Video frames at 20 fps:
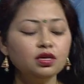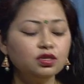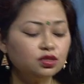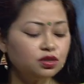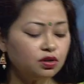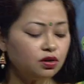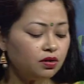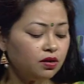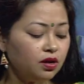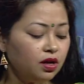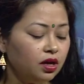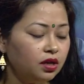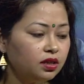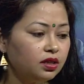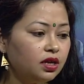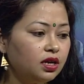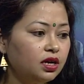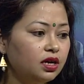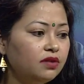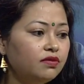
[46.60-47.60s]
So,
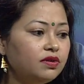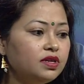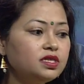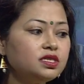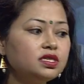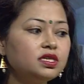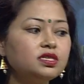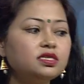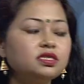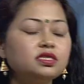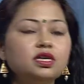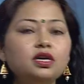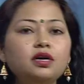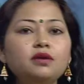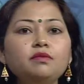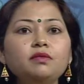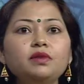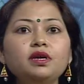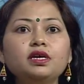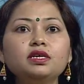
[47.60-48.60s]
the nervous
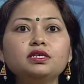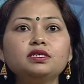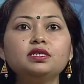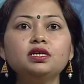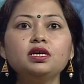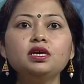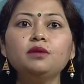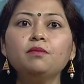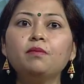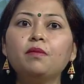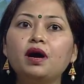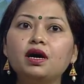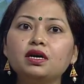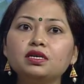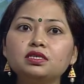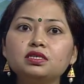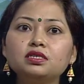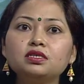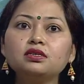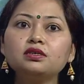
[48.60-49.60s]
system is the
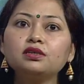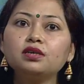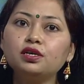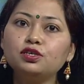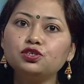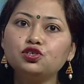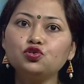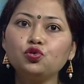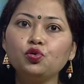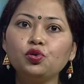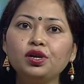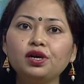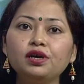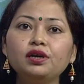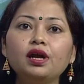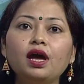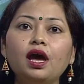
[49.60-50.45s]
master controller